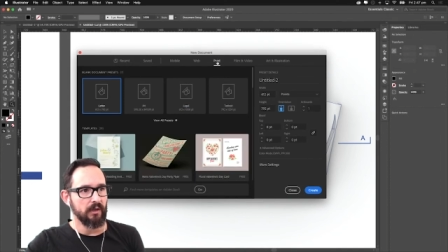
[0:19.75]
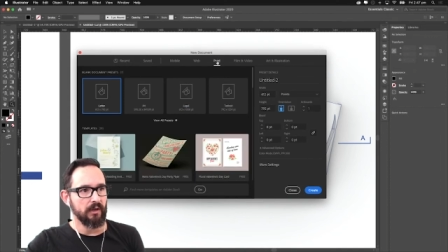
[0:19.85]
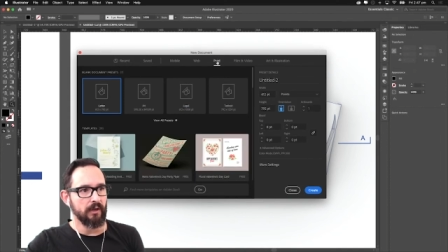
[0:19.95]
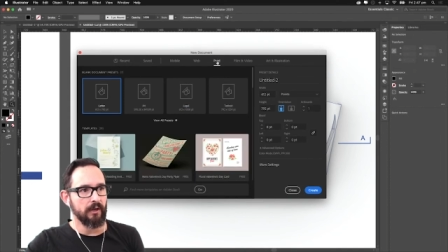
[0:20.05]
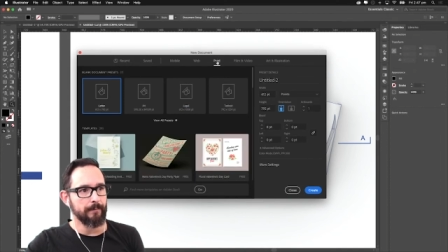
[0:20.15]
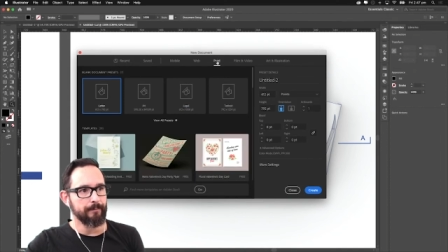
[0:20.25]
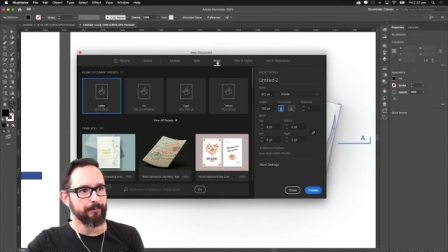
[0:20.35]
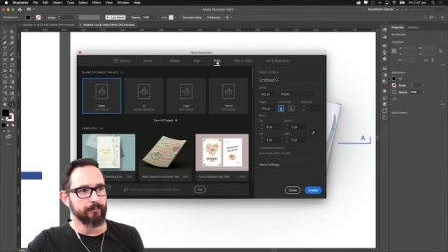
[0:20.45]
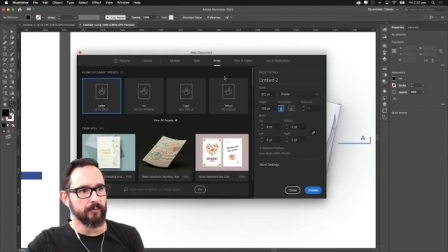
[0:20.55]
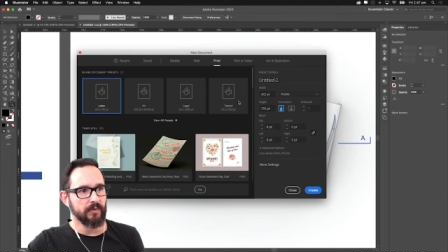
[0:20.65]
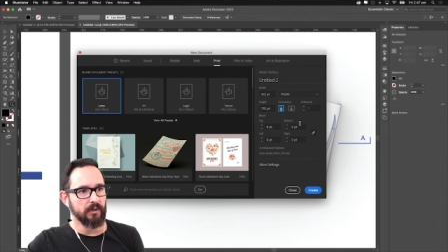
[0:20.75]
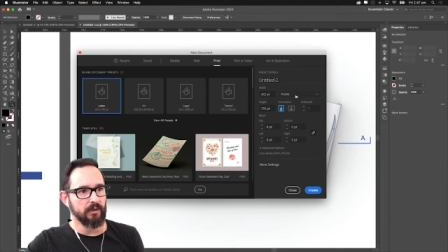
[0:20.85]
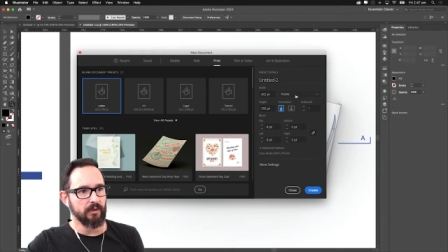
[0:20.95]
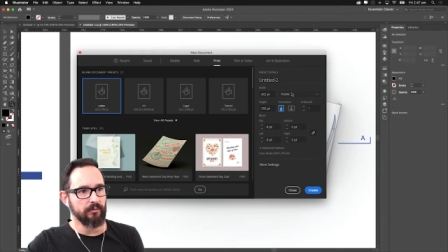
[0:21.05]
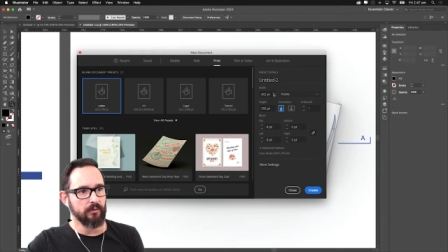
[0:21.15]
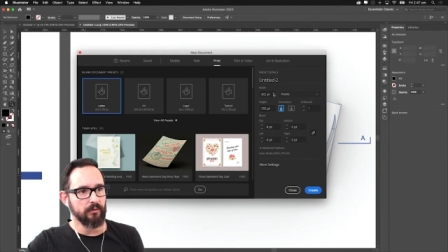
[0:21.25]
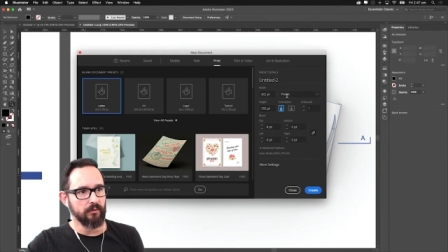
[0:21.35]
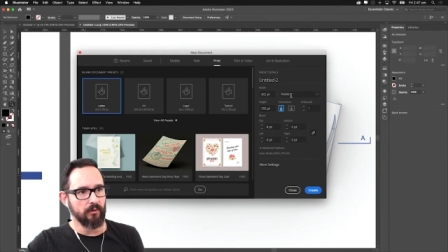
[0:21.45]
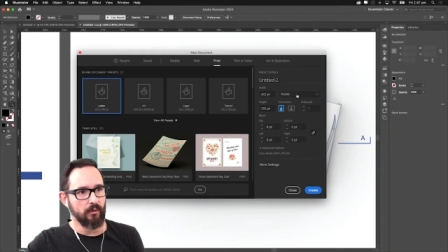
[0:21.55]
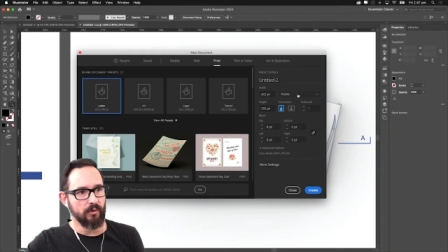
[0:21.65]
If you don't
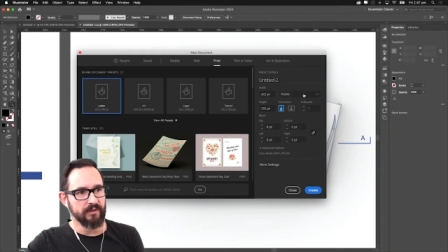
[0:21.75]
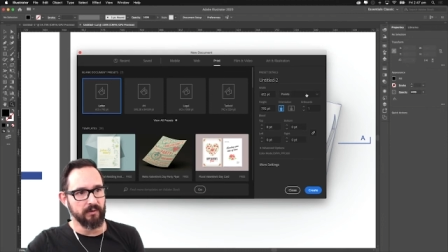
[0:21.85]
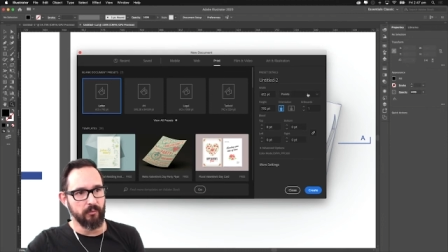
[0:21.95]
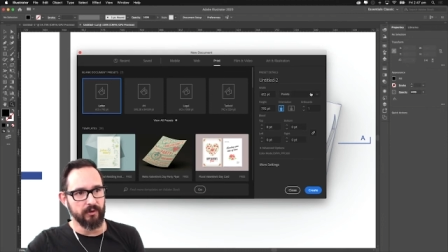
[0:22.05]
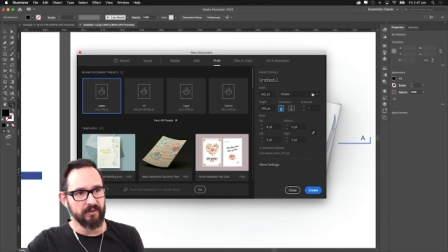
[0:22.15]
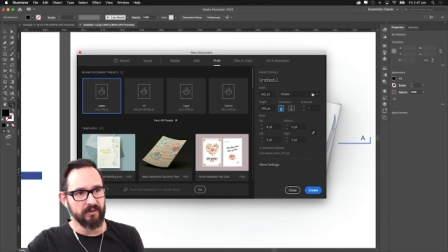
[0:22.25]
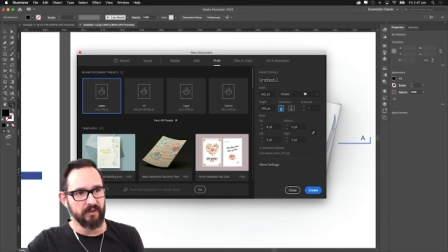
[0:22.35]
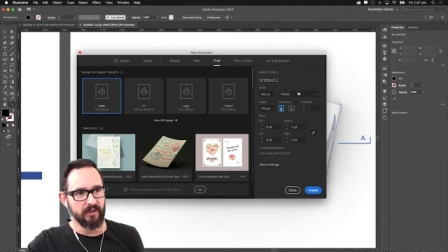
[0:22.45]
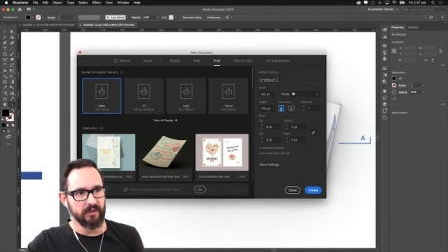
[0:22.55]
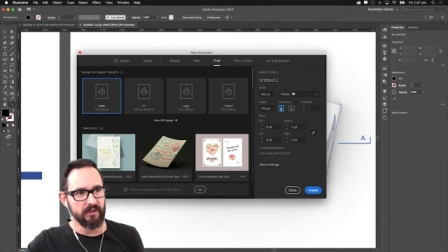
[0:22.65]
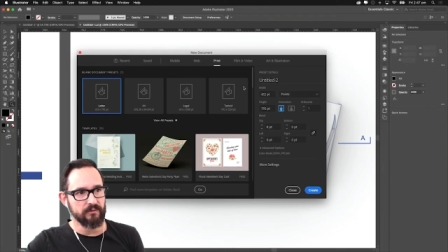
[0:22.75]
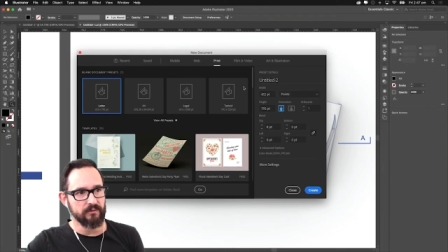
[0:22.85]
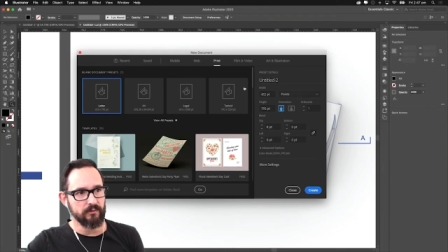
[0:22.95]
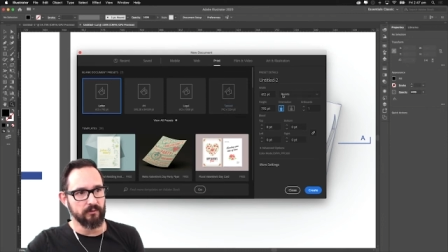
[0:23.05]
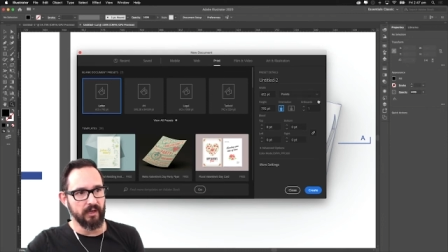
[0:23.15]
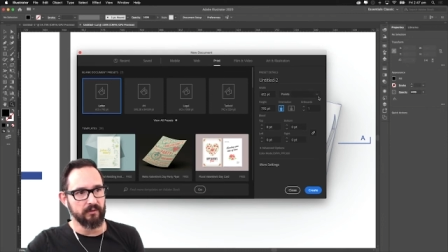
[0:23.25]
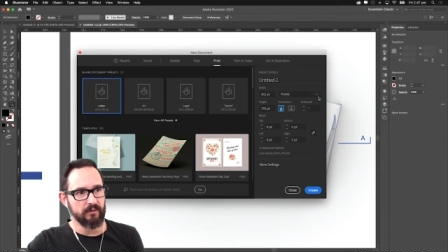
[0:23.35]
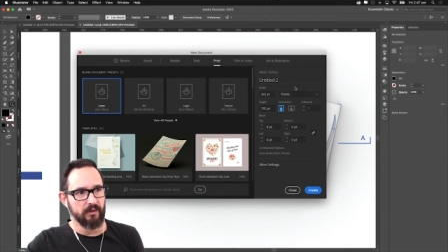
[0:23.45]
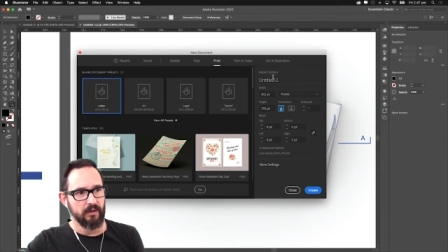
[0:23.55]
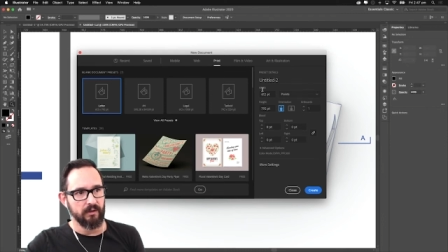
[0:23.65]
know, one important thing is to get
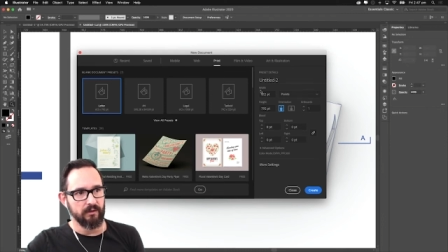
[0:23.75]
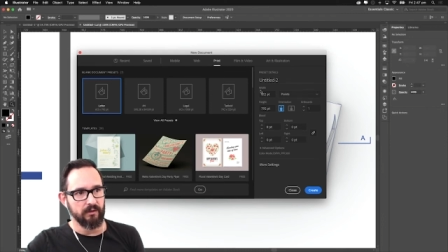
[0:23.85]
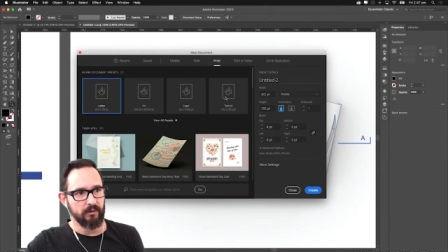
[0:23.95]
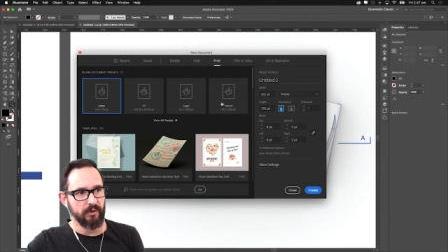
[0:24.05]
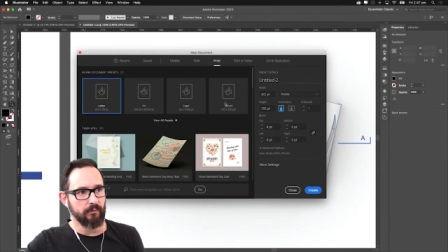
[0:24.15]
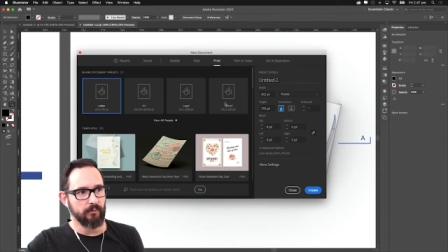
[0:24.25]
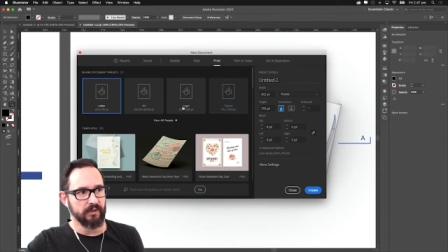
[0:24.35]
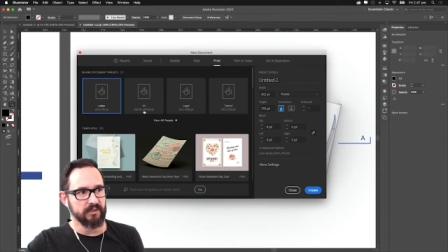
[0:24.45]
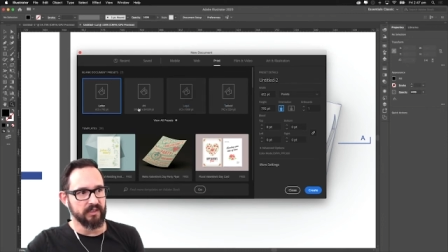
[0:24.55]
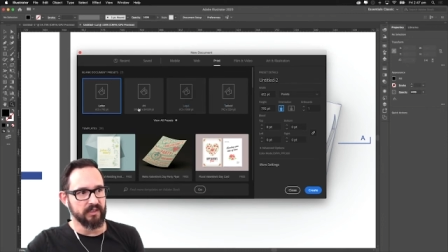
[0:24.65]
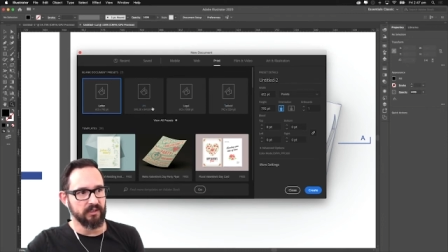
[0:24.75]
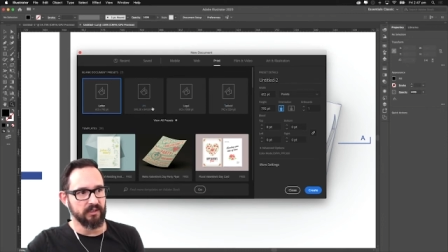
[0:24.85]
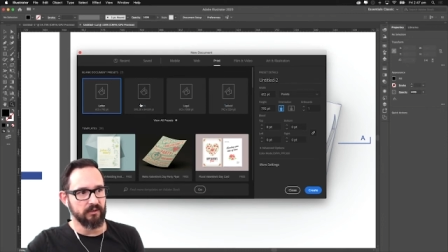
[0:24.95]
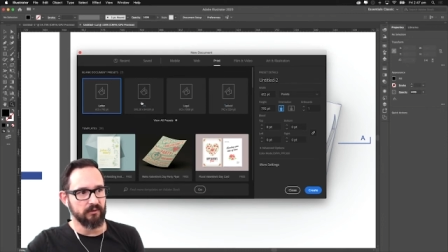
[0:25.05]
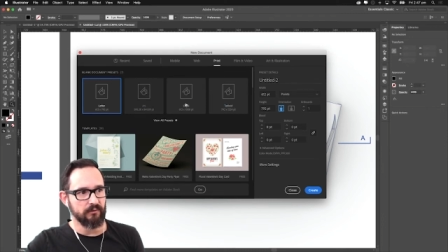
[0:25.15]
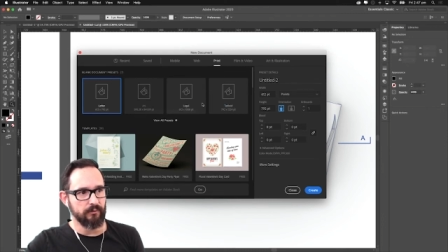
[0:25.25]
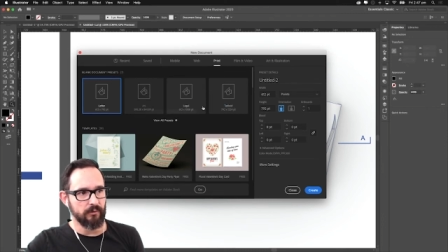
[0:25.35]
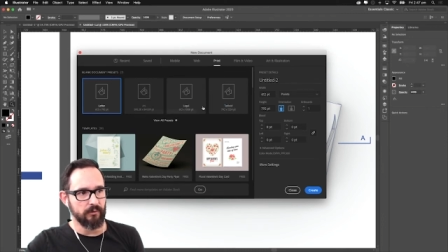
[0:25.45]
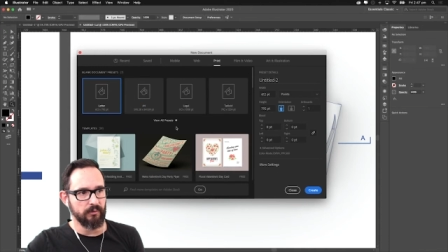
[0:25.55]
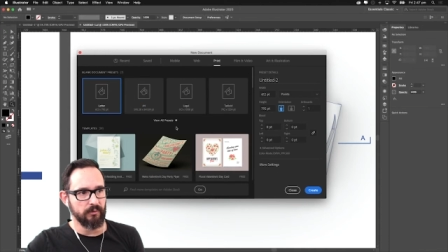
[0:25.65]
the width. When it's asking here for the
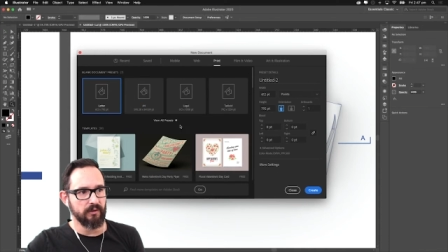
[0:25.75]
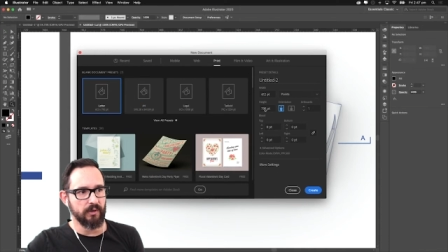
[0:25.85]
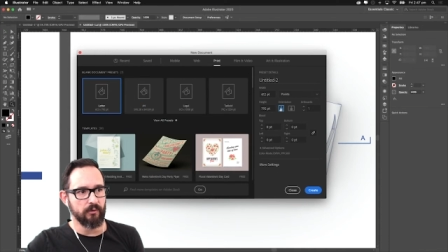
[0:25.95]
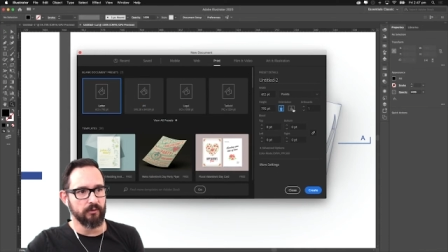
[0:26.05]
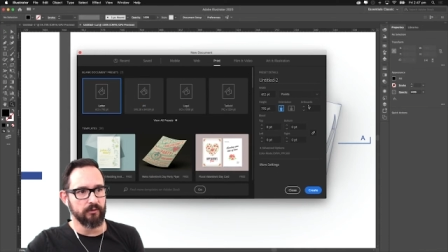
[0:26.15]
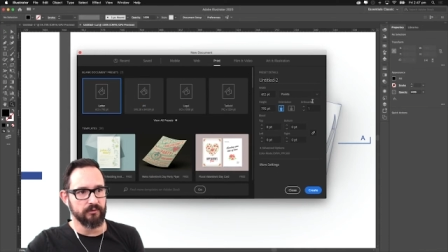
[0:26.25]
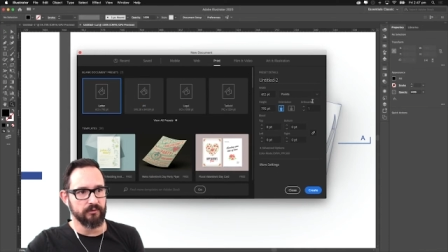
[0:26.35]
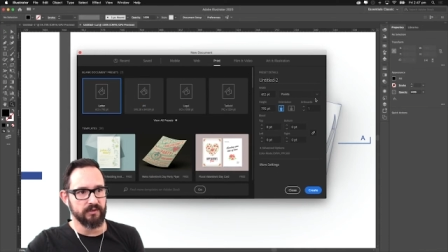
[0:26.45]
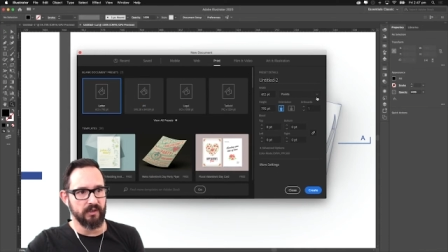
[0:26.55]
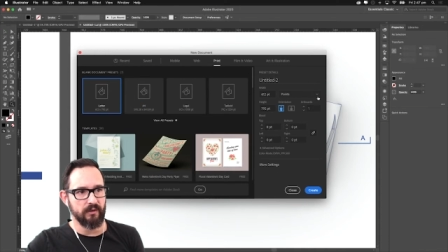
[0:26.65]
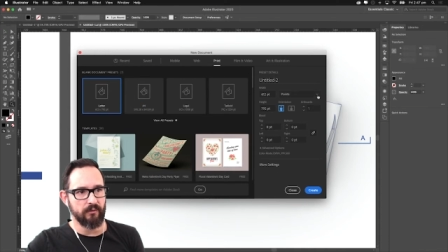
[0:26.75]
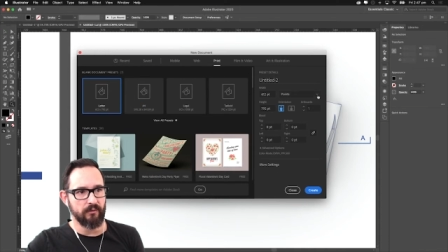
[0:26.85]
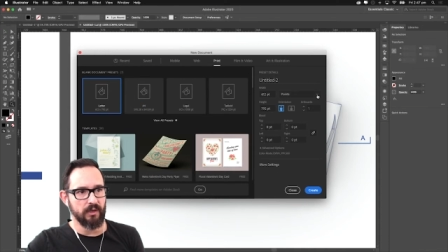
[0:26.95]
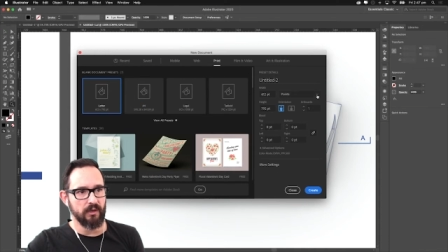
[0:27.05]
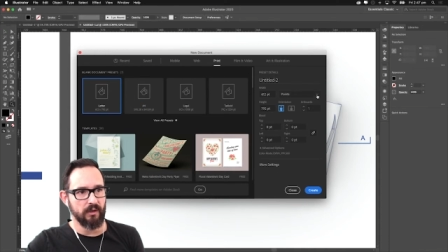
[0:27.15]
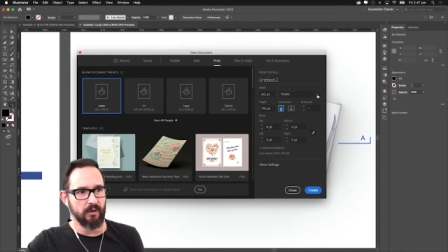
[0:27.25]
width, we are going to use an A3.